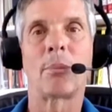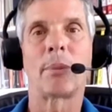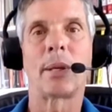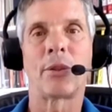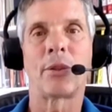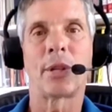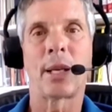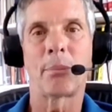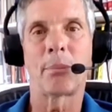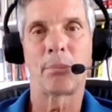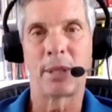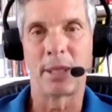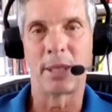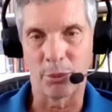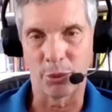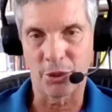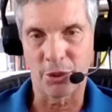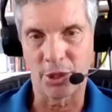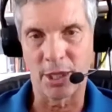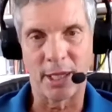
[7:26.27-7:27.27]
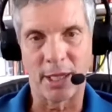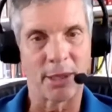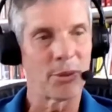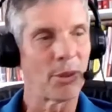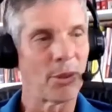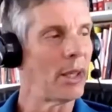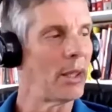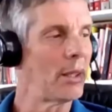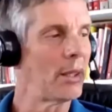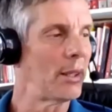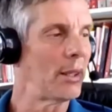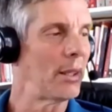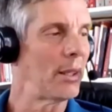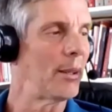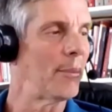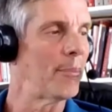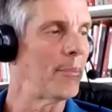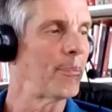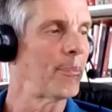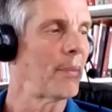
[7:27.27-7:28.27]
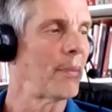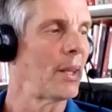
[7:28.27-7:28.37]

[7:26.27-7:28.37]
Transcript: about that people side, right?" And um,